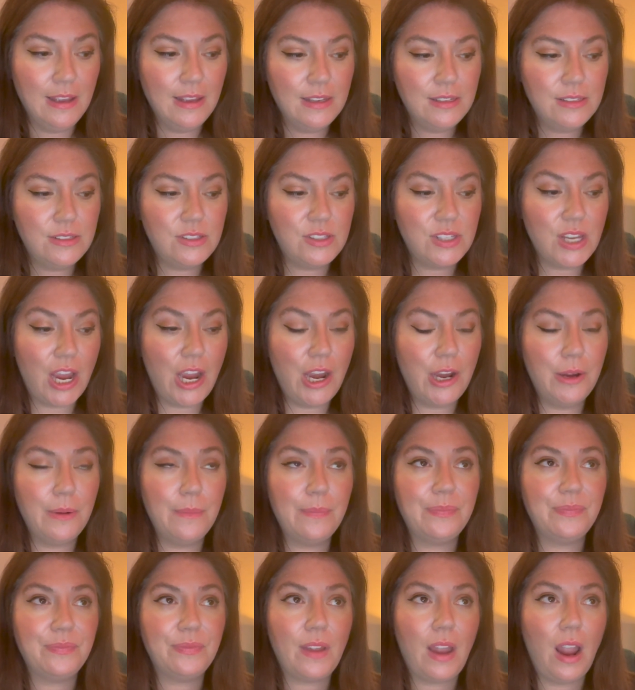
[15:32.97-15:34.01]
So
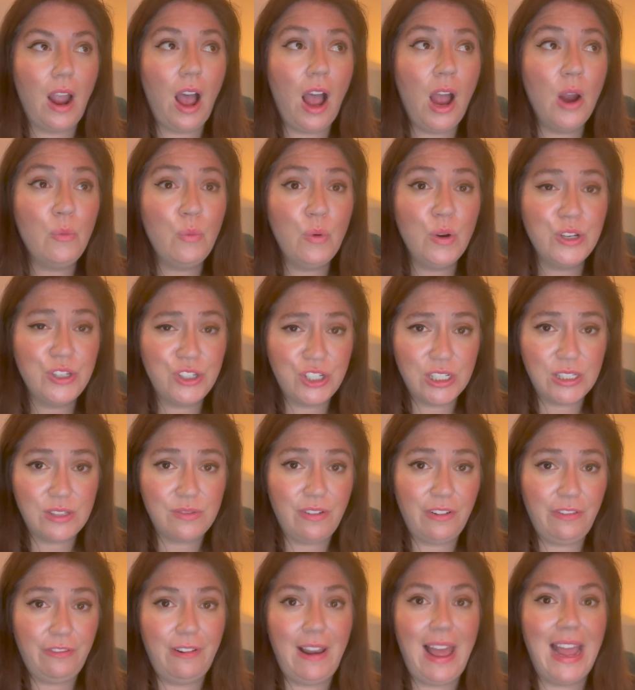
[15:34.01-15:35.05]
I would just
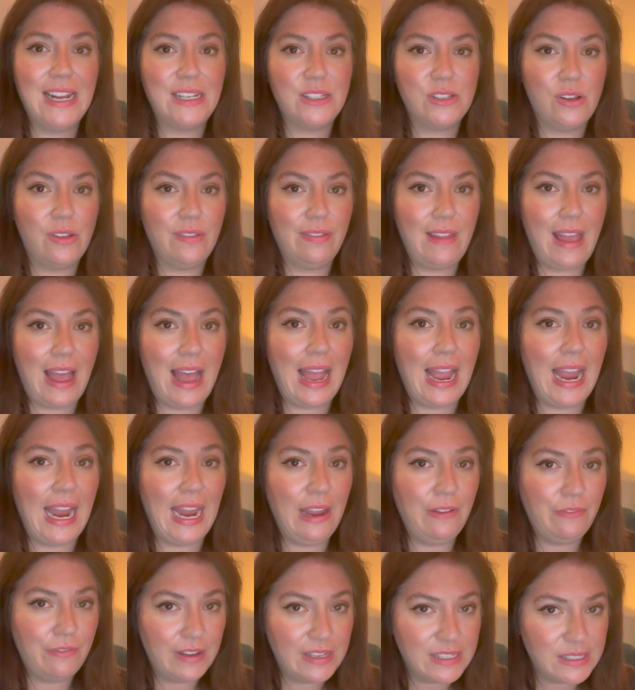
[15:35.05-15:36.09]
reflect on that.
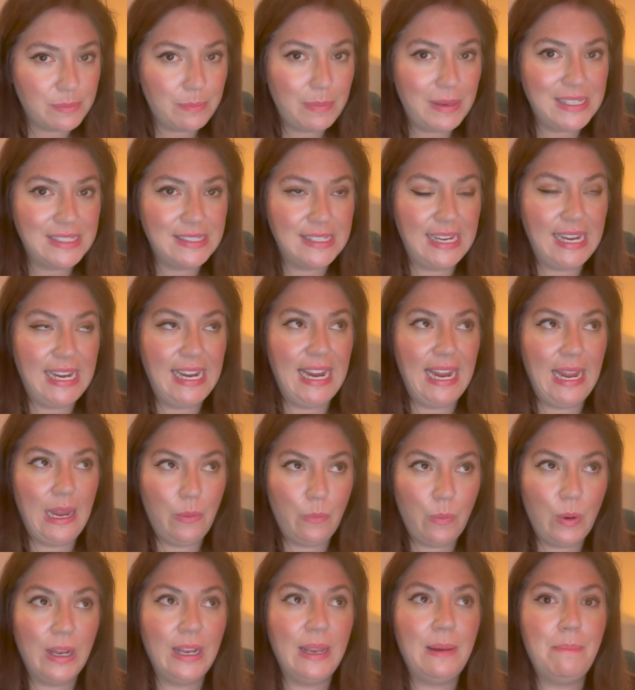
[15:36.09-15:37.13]
If it's busy,
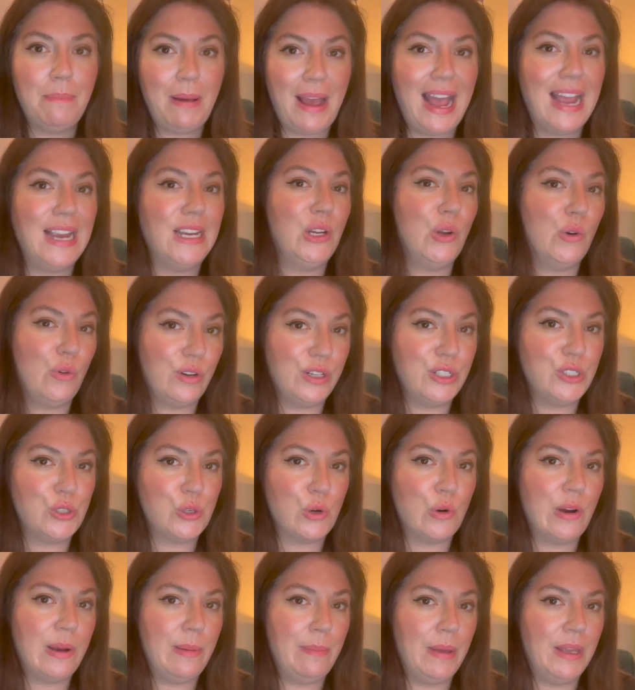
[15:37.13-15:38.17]
it will impact your
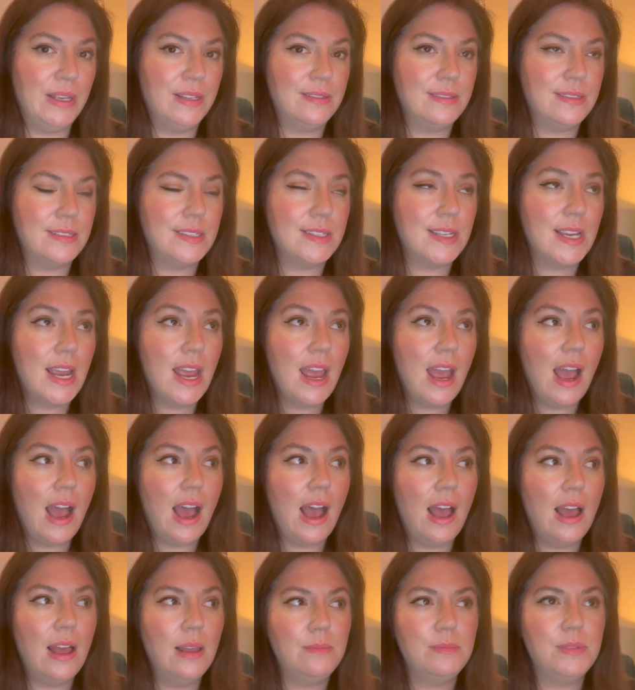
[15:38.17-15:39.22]
enjoyment.
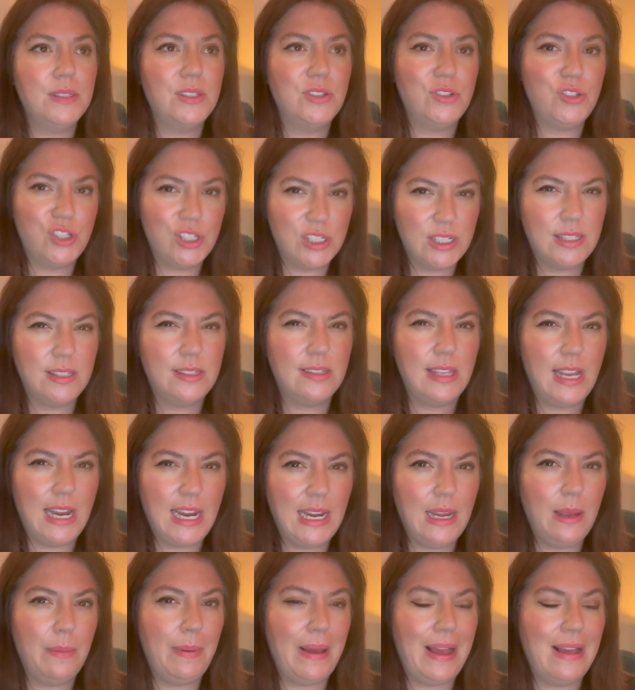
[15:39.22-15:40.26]
So just
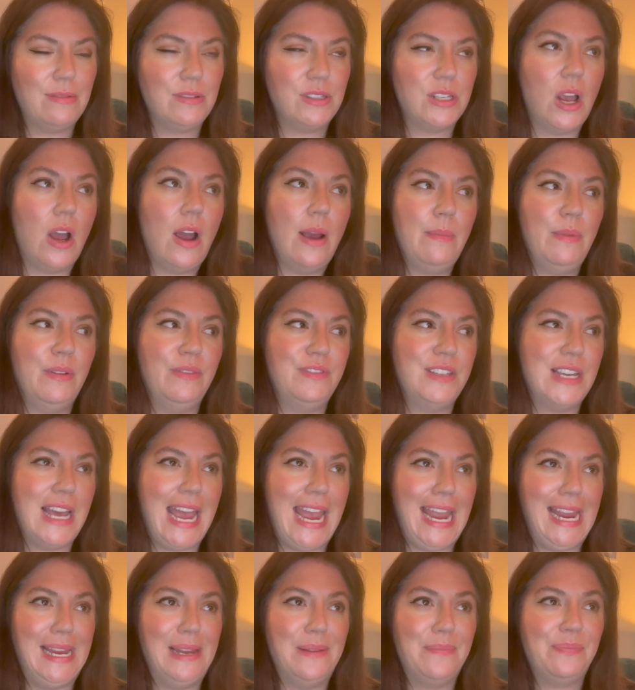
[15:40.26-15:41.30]
think about time of
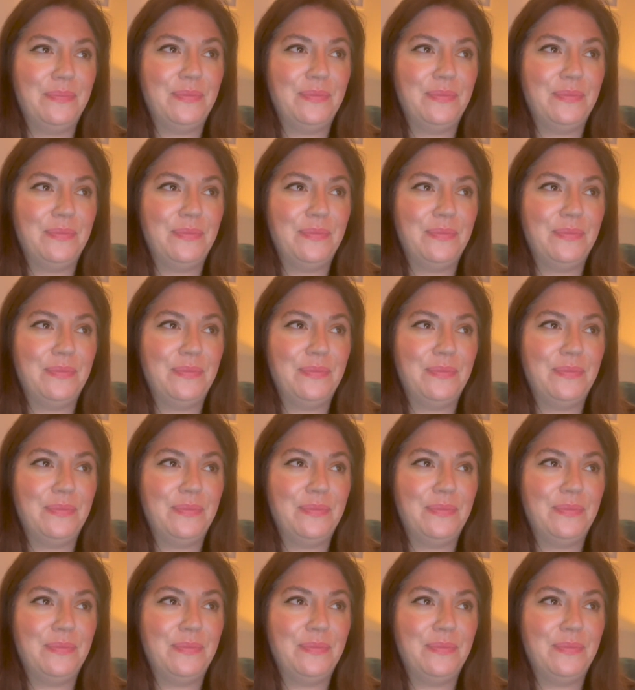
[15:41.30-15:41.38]
day.